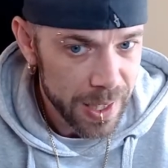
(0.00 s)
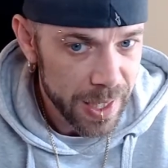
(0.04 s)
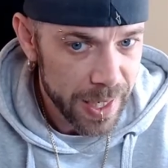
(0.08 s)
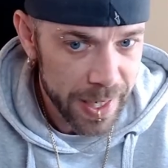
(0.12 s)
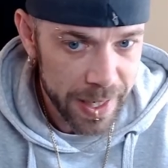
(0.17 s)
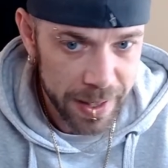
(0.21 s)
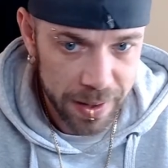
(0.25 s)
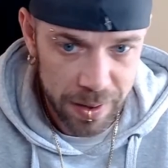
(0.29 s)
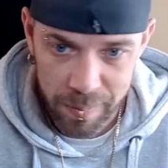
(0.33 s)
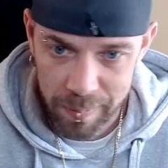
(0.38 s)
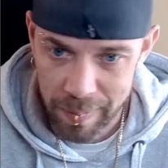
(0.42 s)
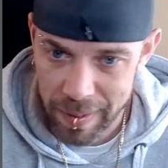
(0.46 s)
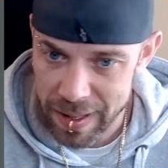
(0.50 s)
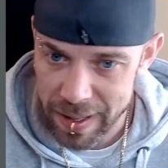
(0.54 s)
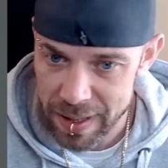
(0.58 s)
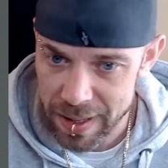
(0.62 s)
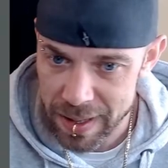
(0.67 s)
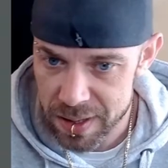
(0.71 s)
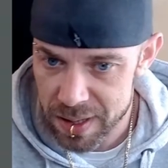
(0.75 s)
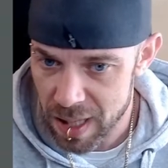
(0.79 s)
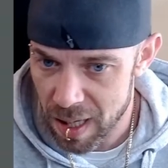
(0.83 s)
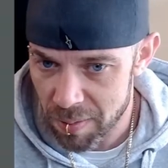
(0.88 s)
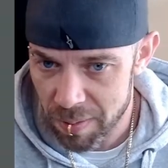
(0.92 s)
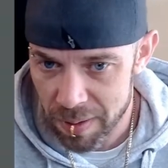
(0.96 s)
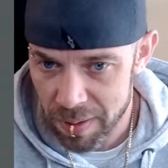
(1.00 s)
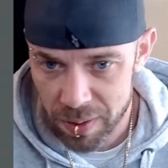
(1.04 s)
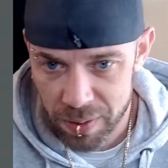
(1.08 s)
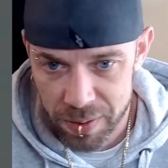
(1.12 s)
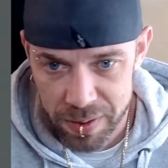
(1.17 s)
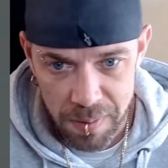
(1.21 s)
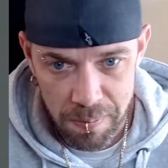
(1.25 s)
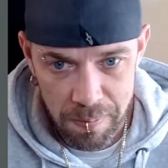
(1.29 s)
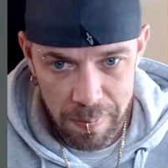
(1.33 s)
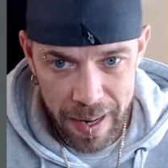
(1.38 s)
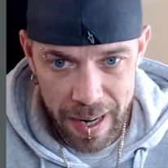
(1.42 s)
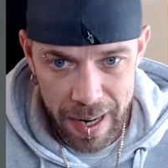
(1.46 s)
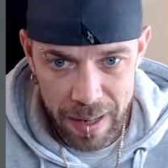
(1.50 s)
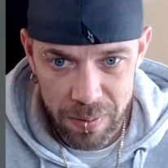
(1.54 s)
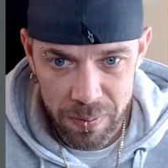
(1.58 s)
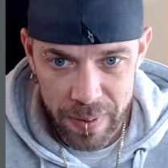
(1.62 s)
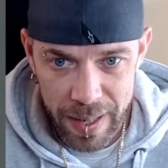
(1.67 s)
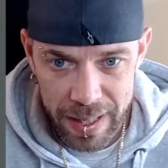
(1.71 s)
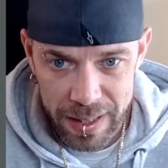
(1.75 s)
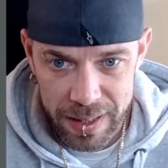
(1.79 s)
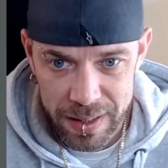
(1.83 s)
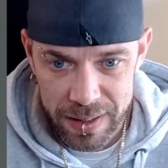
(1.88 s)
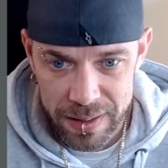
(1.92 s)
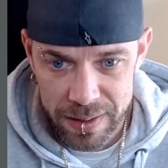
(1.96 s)
It could be the turret on your battle
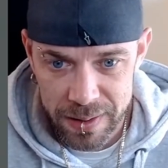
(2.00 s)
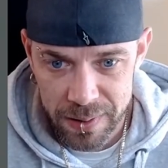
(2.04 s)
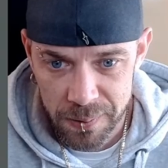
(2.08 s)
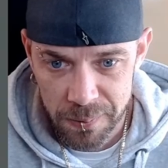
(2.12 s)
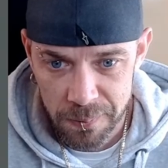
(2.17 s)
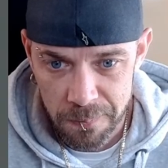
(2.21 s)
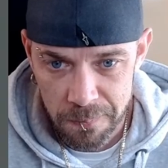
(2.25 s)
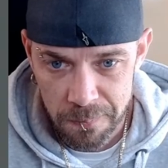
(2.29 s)
wagon.